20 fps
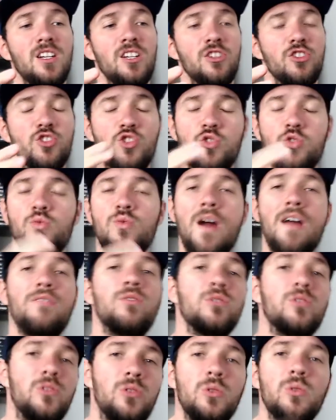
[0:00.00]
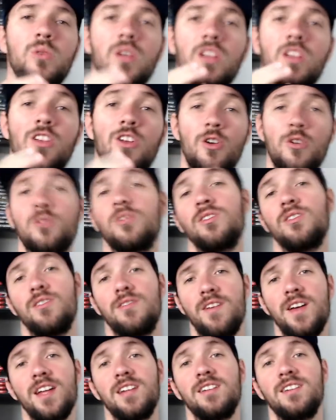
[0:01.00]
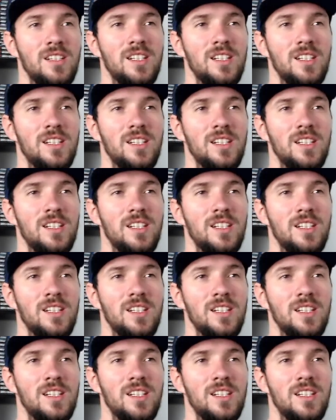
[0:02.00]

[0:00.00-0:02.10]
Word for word: travel to a local event.